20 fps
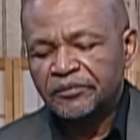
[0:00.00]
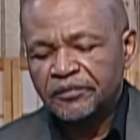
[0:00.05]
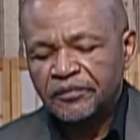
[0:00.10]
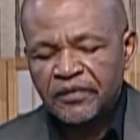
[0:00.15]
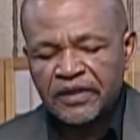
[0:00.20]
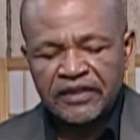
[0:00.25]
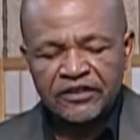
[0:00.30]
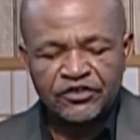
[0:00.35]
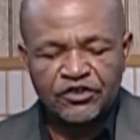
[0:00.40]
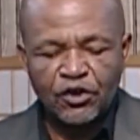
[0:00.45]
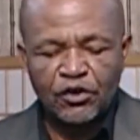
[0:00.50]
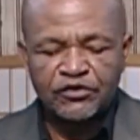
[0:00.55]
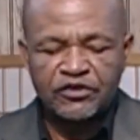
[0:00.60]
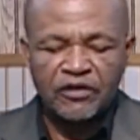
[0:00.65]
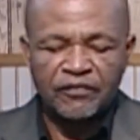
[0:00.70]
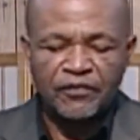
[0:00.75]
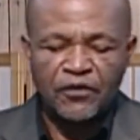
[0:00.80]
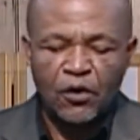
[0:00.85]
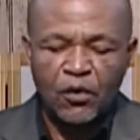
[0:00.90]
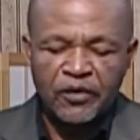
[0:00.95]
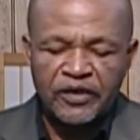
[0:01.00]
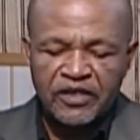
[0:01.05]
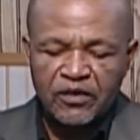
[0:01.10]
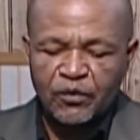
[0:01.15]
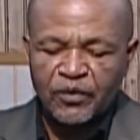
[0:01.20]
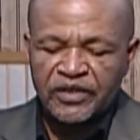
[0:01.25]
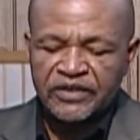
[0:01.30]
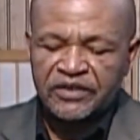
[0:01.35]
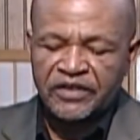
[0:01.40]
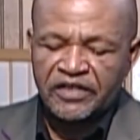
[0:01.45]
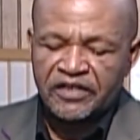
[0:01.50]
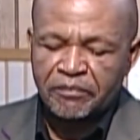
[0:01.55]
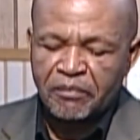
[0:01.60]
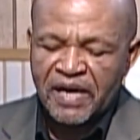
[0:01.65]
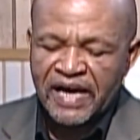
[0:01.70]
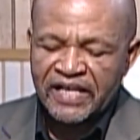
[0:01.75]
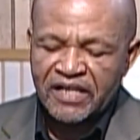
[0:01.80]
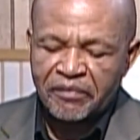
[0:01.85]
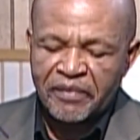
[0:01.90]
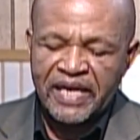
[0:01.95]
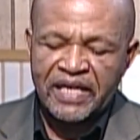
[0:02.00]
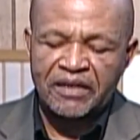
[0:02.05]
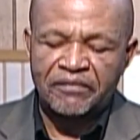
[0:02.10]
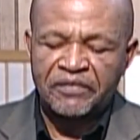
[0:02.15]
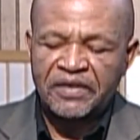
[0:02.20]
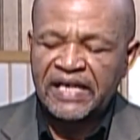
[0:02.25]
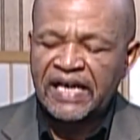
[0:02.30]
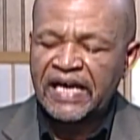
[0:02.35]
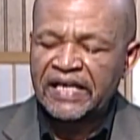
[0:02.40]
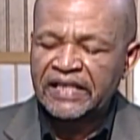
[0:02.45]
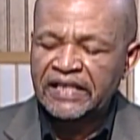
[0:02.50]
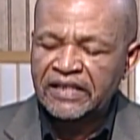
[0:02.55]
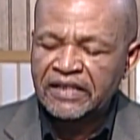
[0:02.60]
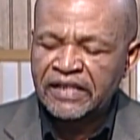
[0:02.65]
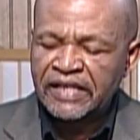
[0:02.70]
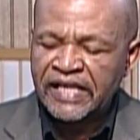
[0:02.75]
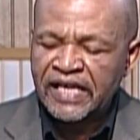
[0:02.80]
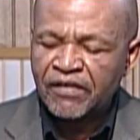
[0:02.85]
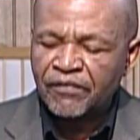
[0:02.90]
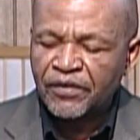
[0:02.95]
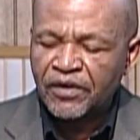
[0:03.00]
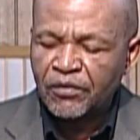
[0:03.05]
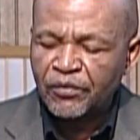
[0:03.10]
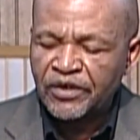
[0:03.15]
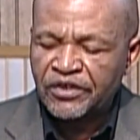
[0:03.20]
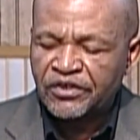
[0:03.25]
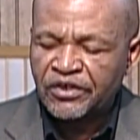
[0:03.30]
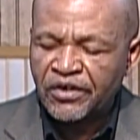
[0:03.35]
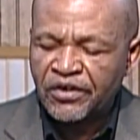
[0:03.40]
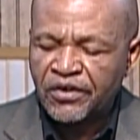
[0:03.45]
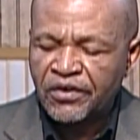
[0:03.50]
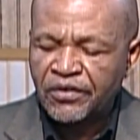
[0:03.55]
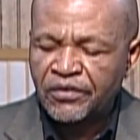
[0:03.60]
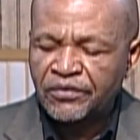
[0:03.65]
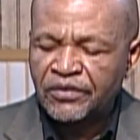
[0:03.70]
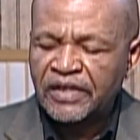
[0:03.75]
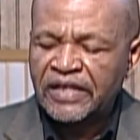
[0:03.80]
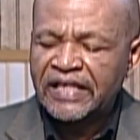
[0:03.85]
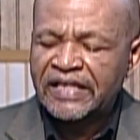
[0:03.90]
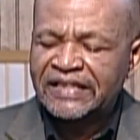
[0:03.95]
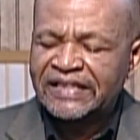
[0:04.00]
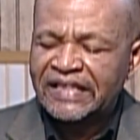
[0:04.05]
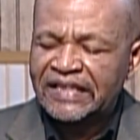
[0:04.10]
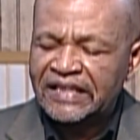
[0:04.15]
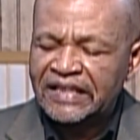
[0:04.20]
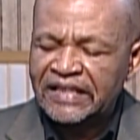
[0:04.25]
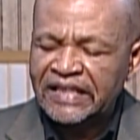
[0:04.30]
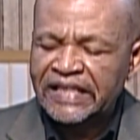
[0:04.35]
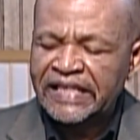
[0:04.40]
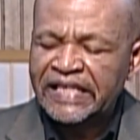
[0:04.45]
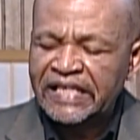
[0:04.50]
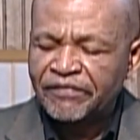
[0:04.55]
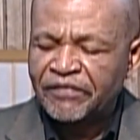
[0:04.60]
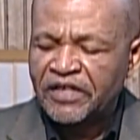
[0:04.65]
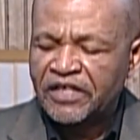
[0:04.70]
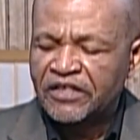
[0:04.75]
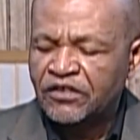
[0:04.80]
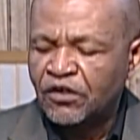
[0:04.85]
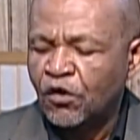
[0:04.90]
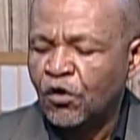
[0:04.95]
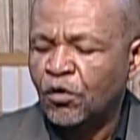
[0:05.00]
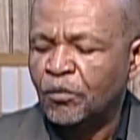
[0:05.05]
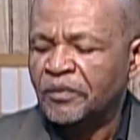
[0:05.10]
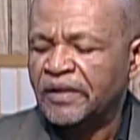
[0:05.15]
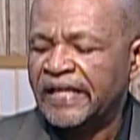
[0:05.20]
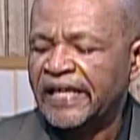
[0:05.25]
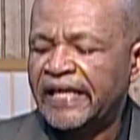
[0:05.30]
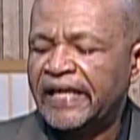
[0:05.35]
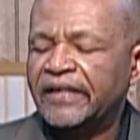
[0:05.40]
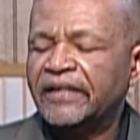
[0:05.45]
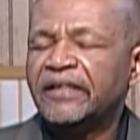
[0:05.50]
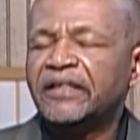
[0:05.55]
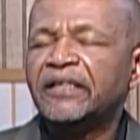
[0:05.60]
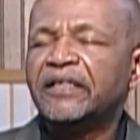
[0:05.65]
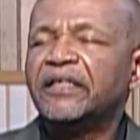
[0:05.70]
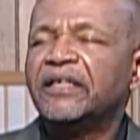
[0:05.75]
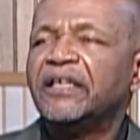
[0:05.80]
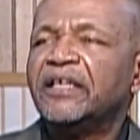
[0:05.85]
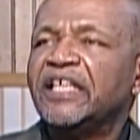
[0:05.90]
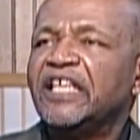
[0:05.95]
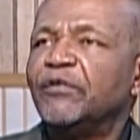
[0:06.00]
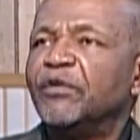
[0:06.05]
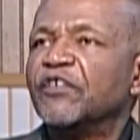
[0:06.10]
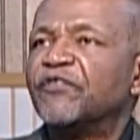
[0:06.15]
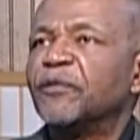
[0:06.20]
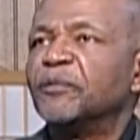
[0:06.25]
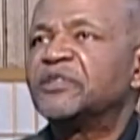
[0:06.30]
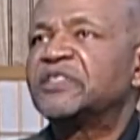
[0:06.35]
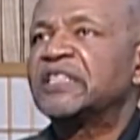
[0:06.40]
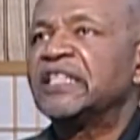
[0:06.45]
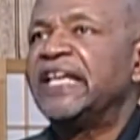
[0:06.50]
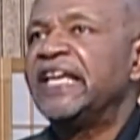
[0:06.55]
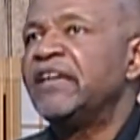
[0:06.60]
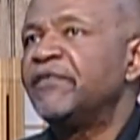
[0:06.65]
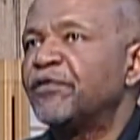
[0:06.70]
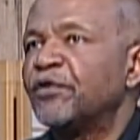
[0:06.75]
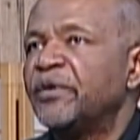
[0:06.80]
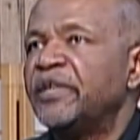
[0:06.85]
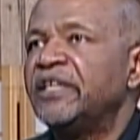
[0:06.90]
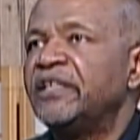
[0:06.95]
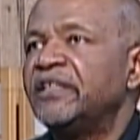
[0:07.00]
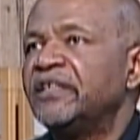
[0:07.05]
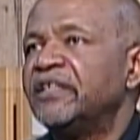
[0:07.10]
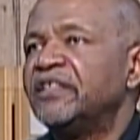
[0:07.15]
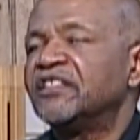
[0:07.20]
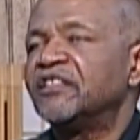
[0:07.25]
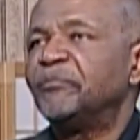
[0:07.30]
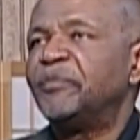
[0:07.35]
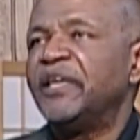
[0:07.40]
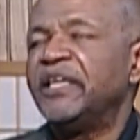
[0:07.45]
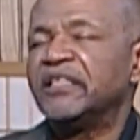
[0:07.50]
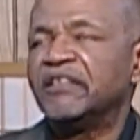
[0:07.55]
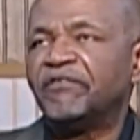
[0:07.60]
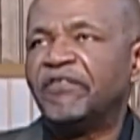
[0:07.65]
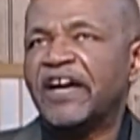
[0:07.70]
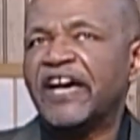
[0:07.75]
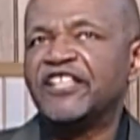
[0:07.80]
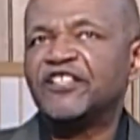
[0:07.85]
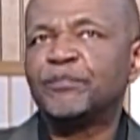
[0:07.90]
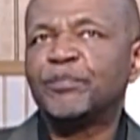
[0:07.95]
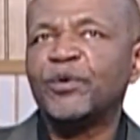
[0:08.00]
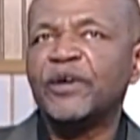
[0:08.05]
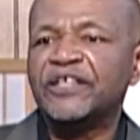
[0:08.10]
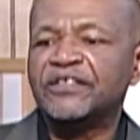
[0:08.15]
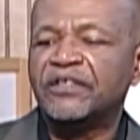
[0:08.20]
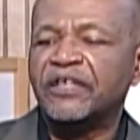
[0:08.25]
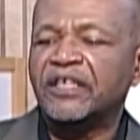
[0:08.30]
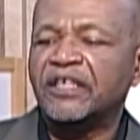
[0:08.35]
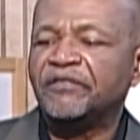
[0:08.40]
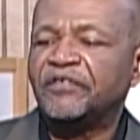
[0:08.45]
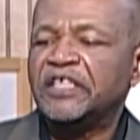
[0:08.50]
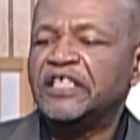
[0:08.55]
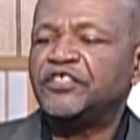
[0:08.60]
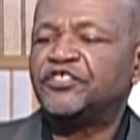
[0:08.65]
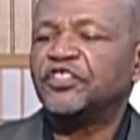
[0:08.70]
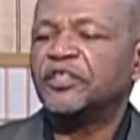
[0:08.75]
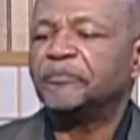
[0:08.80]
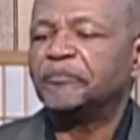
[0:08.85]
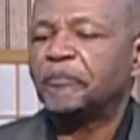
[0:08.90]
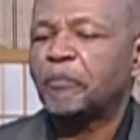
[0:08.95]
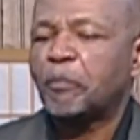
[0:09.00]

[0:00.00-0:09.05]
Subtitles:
And Joseph, though he was this mighty man of God, he never returned to live in his homeland. He went from slavery to being the vice president of Egypt.